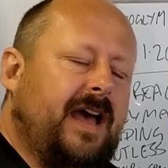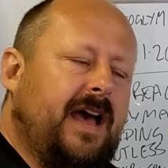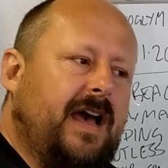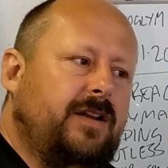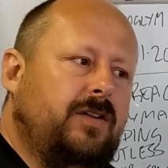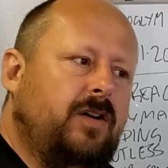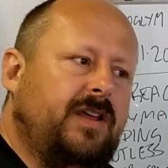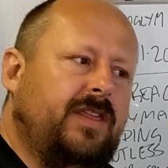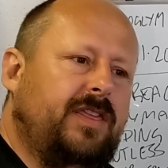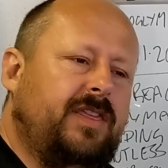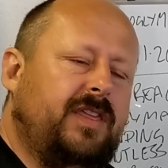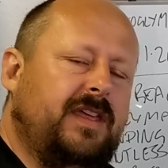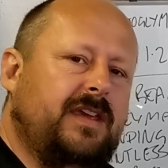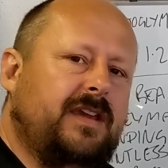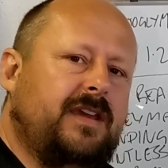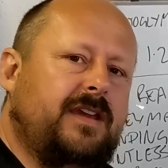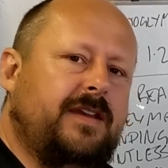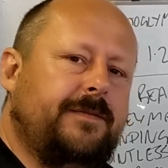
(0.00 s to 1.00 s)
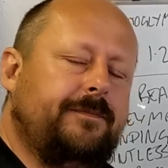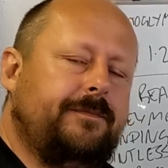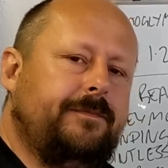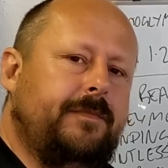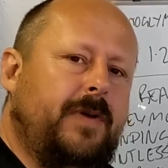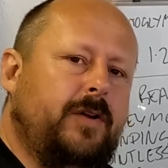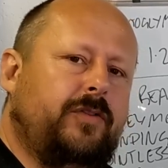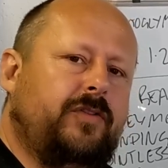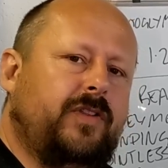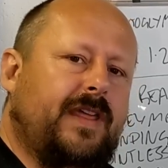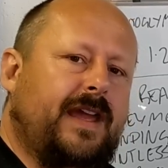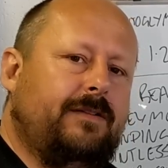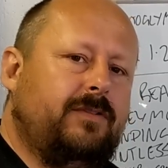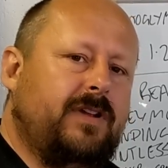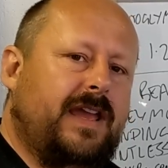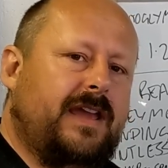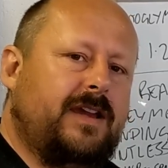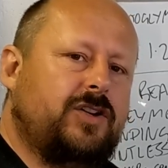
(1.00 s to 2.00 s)
And I think most of that
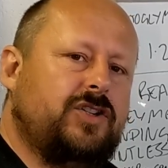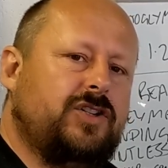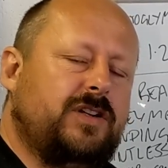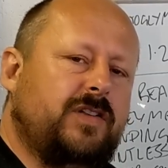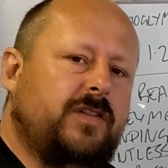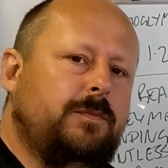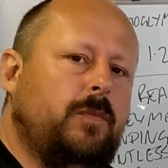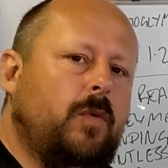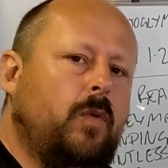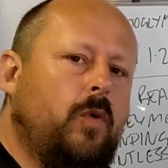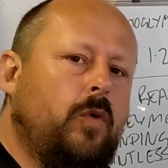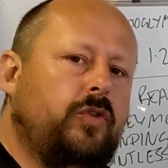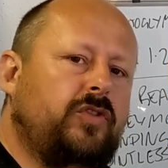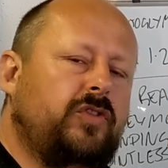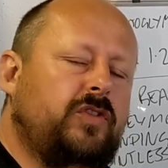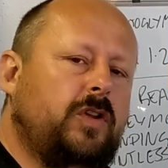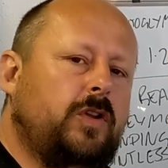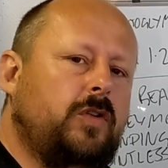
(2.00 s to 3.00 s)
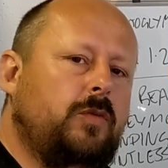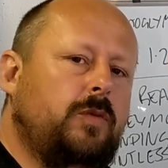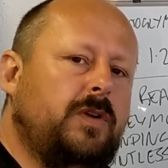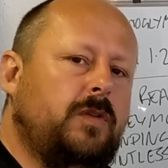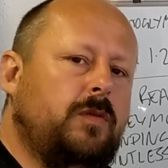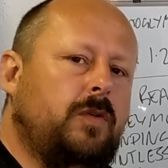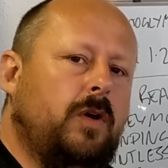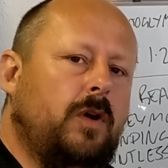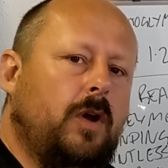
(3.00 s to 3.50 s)
reaction is more to do with